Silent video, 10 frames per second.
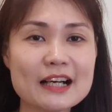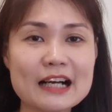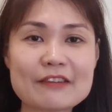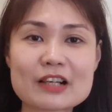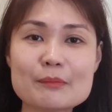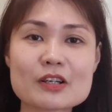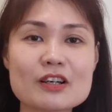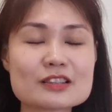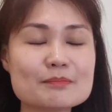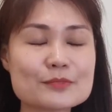I've come
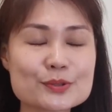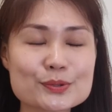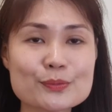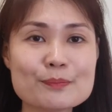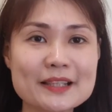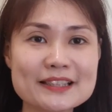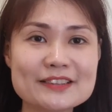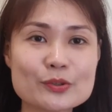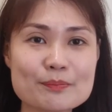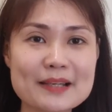across so many
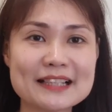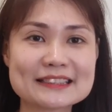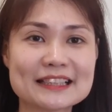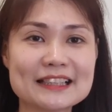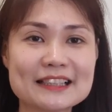tote bags,